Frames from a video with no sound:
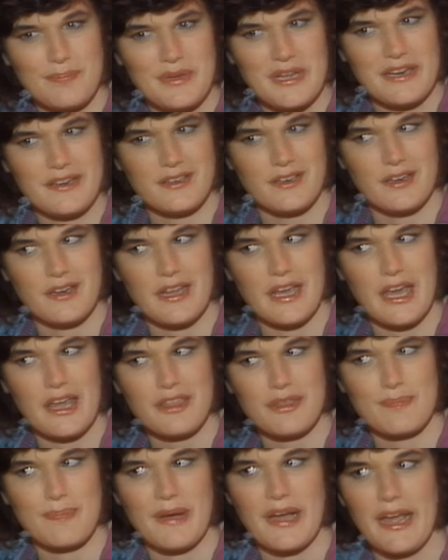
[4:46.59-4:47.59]
beaten to
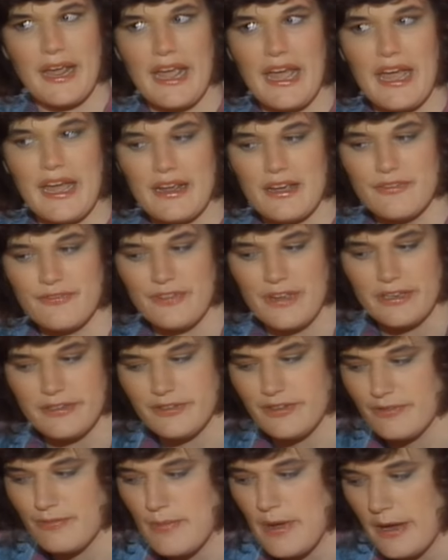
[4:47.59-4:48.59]
death by a gang of
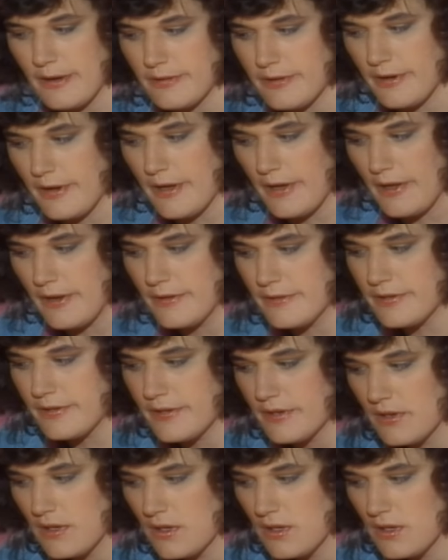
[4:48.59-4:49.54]
festive Mexicans.